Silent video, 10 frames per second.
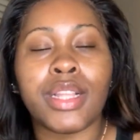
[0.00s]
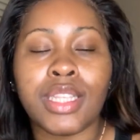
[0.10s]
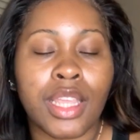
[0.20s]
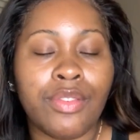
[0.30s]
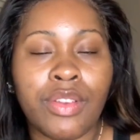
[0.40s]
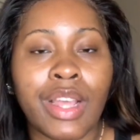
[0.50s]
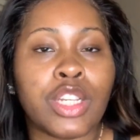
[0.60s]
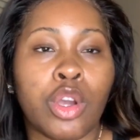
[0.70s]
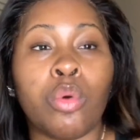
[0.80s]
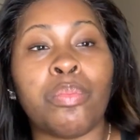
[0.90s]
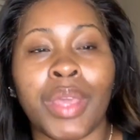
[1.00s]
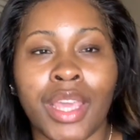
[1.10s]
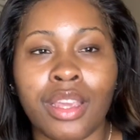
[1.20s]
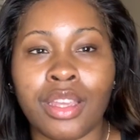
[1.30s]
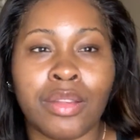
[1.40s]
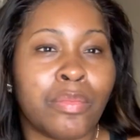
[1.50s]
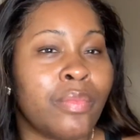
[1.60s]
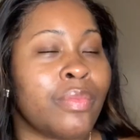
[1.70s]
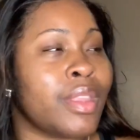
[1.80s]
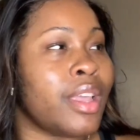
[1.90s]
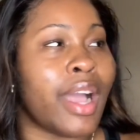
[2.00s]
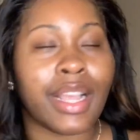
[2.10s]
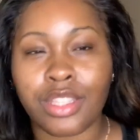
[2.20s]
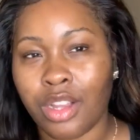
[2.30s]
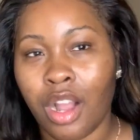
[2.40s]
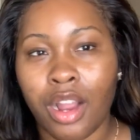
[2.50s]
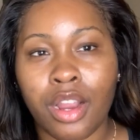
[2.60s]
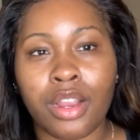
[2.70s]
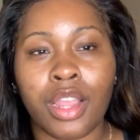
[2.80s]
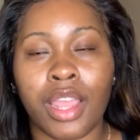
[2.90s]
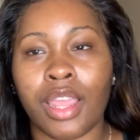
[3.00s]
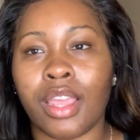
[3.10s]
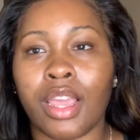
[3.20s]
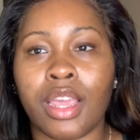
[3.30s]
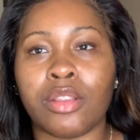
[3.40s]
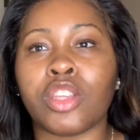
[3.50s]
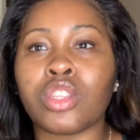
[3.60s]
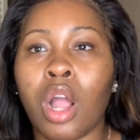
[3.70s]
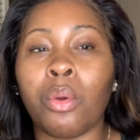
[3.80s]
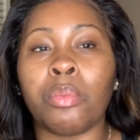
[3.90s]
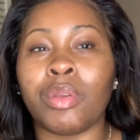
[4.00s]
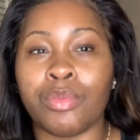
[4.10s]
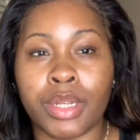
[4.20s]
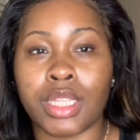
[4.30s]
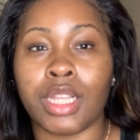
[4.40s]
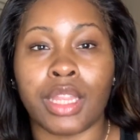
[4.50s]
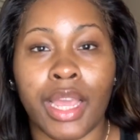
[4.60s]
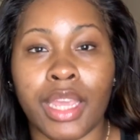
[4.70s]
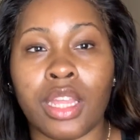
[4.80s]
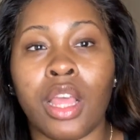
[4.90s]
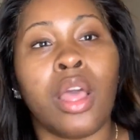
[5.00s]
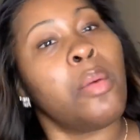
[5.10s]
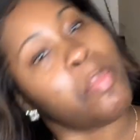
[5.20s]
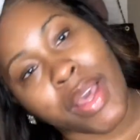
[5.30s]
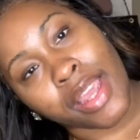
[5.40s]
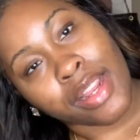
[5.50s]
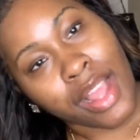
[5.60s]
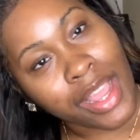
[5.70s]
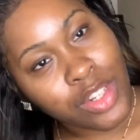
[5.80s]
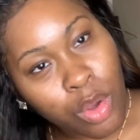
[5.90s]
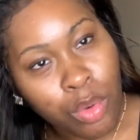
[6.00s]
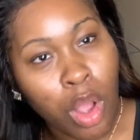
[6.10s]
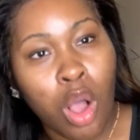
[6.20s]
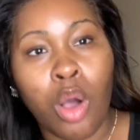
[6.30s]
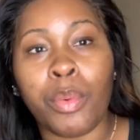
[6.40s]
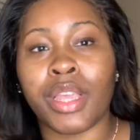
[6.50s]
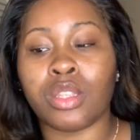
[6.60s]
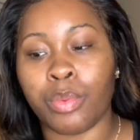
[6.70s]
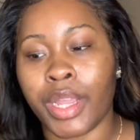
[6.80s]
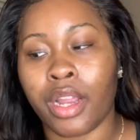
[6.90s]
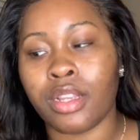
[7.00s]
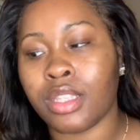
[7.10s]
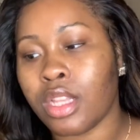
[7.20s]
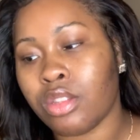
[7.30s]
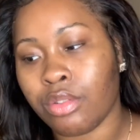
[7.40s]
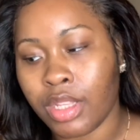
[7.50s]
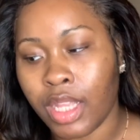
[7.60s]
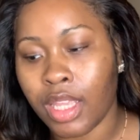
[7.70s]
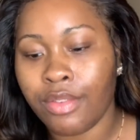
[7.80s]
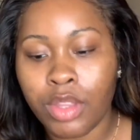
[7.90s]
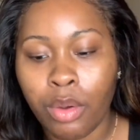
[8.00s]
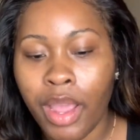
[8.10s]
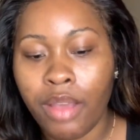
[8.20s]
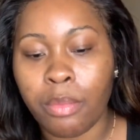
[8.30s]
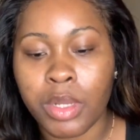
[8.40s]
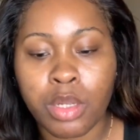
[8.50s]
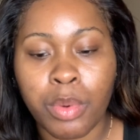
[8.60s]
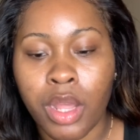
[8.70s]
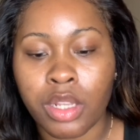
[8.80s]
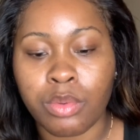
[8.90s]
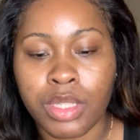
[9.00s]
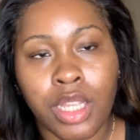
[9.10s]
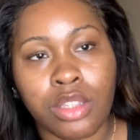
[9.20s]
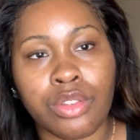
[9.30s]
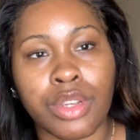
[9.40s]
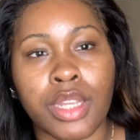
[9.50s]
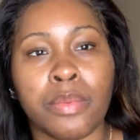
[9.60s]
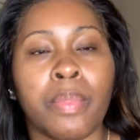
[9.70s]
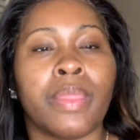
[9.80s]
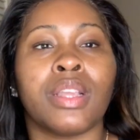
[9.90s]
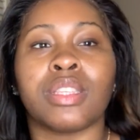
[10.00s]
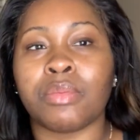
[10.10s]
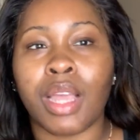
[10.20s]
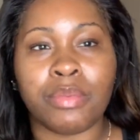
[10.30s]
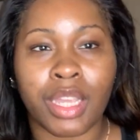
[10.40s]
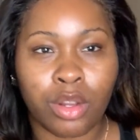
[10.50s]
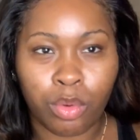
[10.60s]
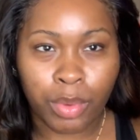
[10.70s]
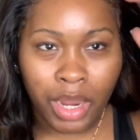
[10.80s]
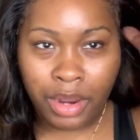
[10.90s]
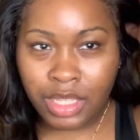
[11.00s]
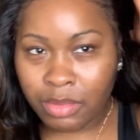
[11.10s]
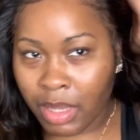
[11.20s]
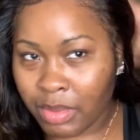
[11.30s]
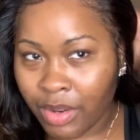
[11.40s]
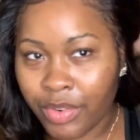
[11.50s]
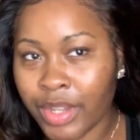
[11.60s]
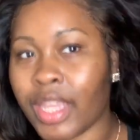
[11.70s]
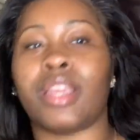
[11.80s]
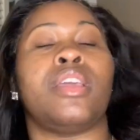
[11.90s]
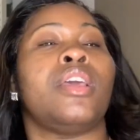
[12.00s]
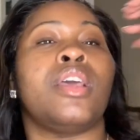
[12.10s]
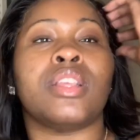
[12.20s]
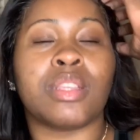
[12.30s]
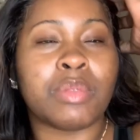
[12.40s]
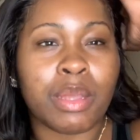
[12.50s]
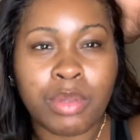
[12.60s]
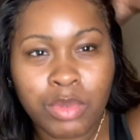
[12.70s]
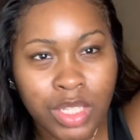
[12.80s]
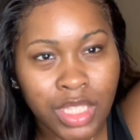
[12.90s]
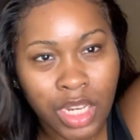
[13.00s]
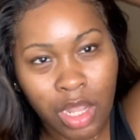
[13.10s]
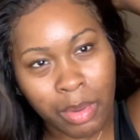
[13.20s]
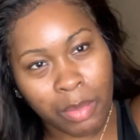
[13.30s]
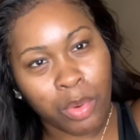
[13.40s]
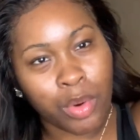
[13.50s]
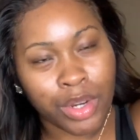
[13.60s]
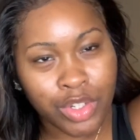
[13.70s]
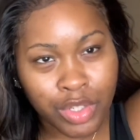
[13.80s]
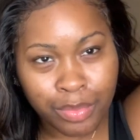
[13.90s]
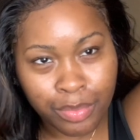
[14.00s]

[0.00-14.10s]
even if I don't pick, I scar. And the scar will be really light, but I don't always wear sunscreen. Like, even though I have a bunch of products with sunscreen, sometimes I don't wear it, sometimes I forget, sometimes I'm just sitting on my porch